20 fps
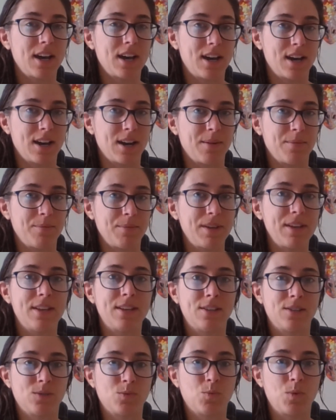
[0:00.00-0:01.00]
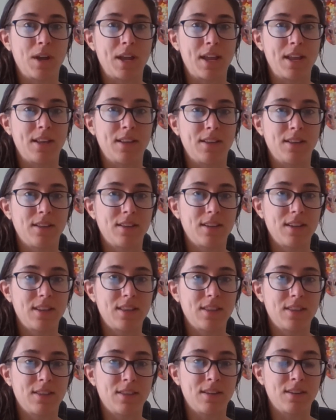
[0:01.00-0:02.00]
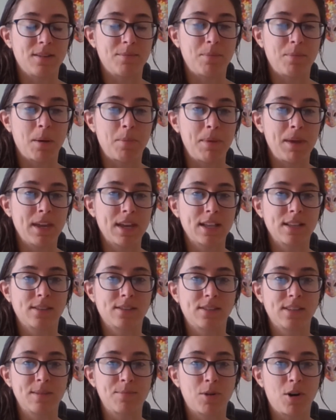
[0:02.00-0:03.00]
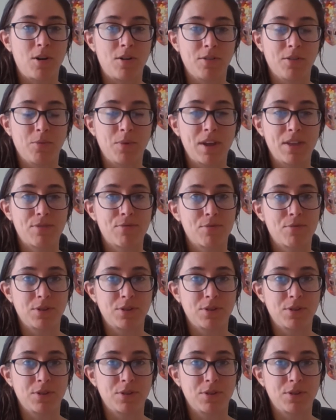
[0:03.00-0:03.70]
um, is when the puppy can sleep all the way